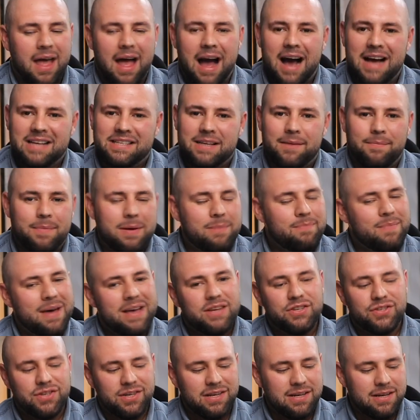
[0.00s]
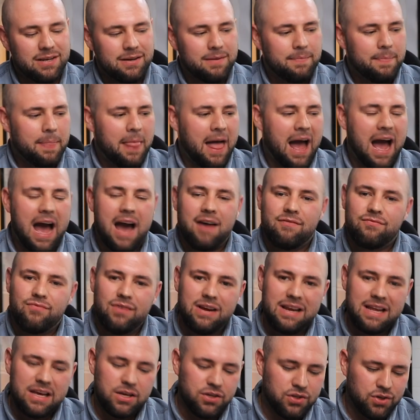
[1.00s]
As I've been mentioning, I have
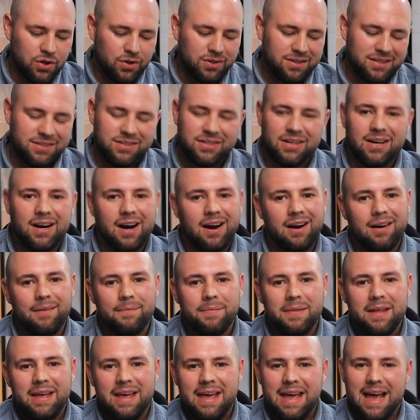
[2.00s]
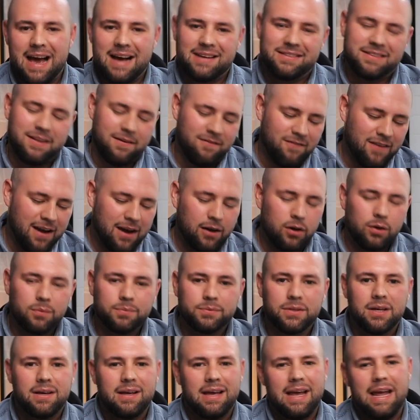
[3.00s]
really enjoyed the cigar. It has
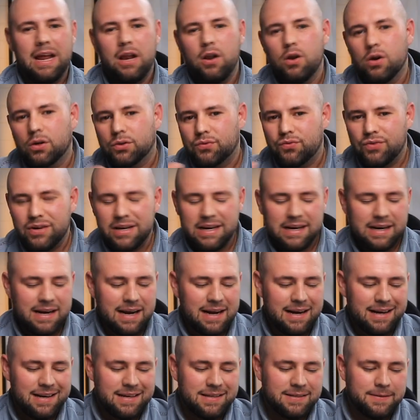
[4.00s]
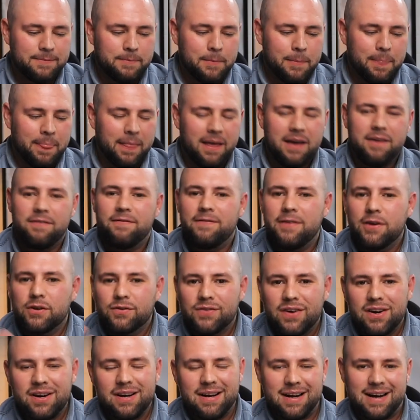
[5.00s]
developed. It looked really nice. It feels
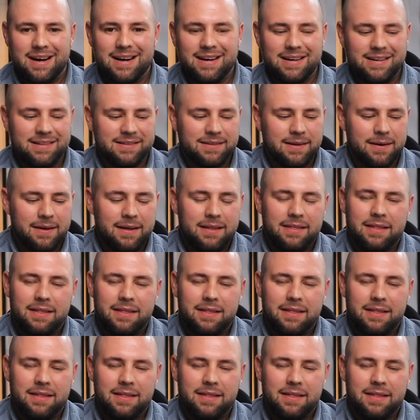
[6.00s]
very nice.